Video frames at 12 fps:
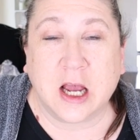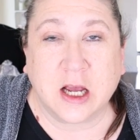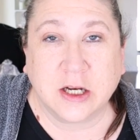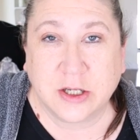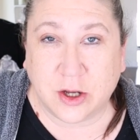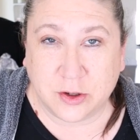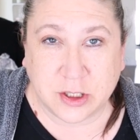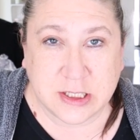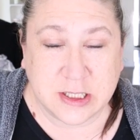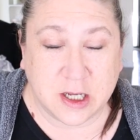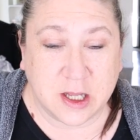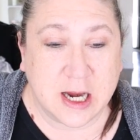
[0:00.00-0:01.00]
a total
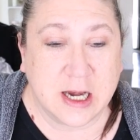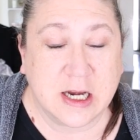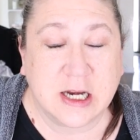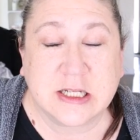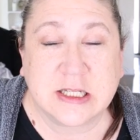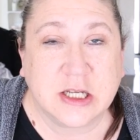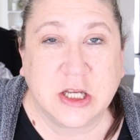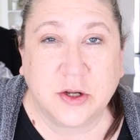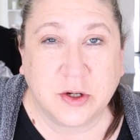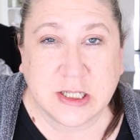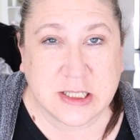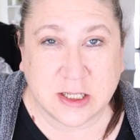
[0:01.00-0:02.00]
steal, and it is the
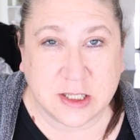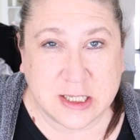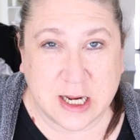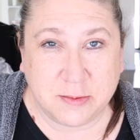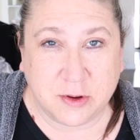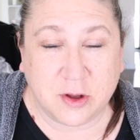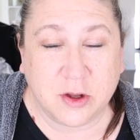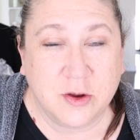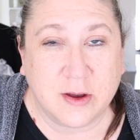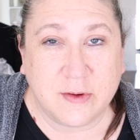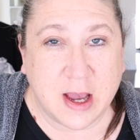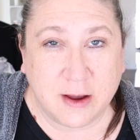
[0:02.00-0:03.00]
cutest little table you
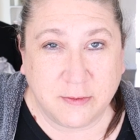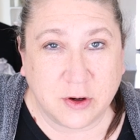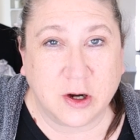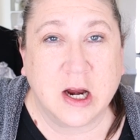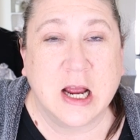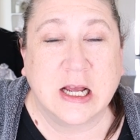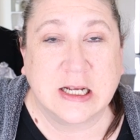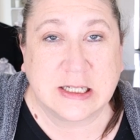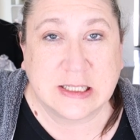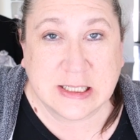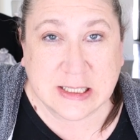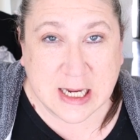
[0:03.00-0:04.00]
have ever
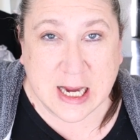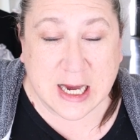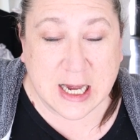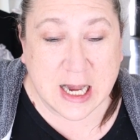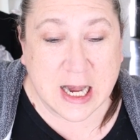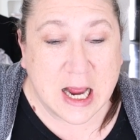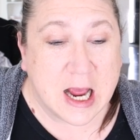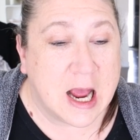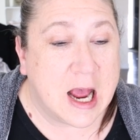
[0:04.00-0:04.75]
seen.